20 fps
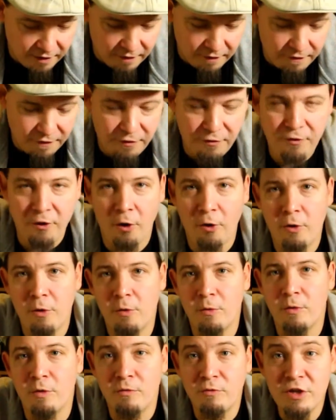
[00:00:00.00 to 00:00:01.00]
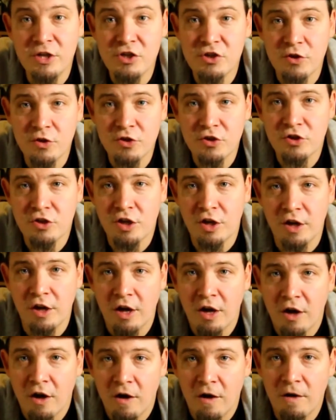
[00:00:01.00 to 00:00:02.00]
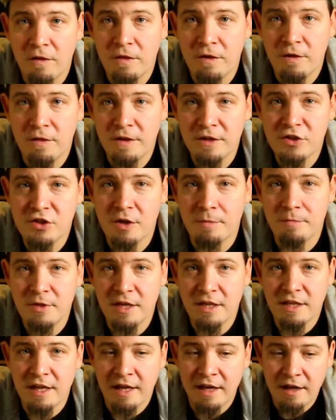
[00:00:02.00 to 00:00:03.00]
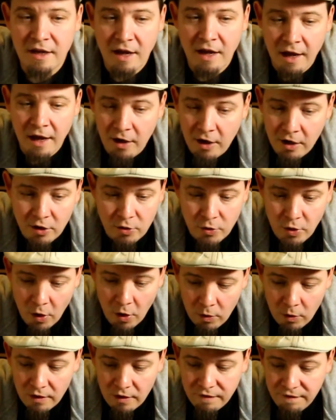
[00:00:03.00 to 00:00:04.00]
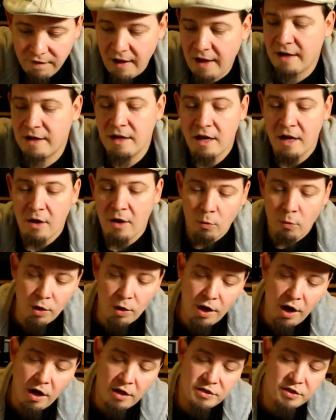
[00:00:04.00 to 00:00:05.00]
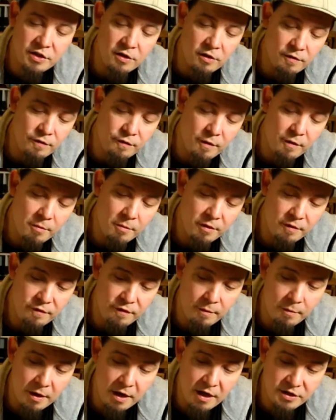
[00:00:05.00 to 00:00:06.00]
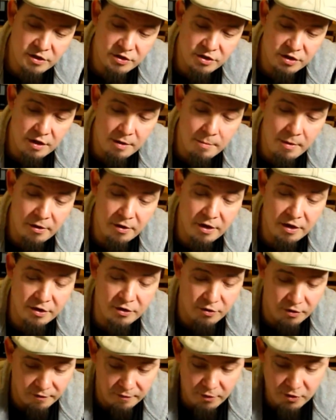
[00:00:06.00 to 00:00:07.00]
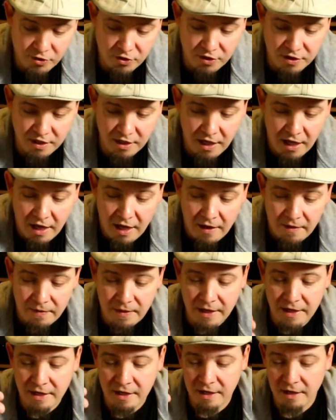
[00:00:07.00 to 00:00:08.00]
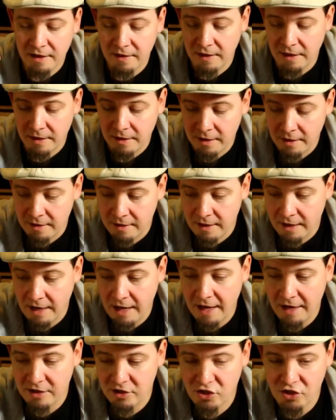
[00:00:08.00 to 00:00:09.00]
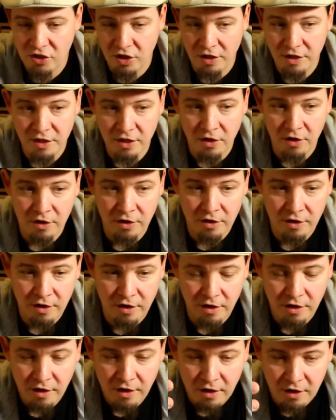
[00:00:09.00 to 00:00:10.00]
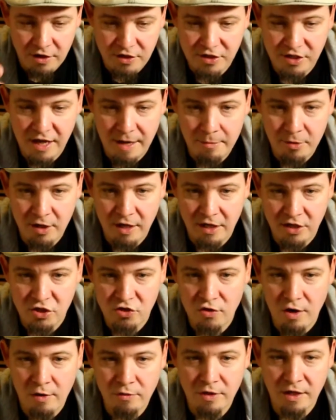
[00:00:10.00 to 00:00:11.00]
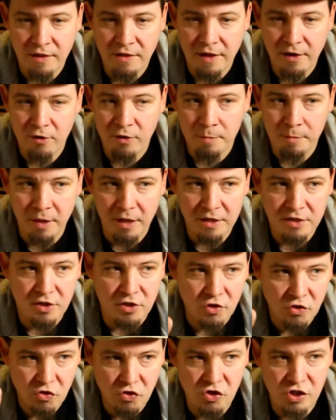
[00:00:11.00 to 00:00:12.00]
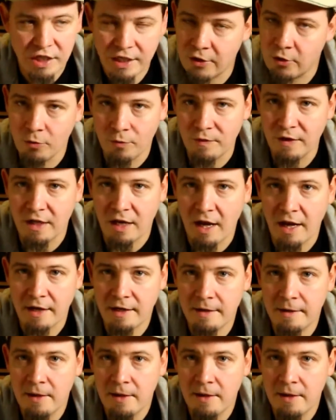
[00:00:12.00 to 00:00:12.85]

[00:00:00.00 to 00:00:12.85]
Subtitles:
thorough research on this subject, and I could only find one article from a large American university that had a study on salmon and trout and their ability to see UV light.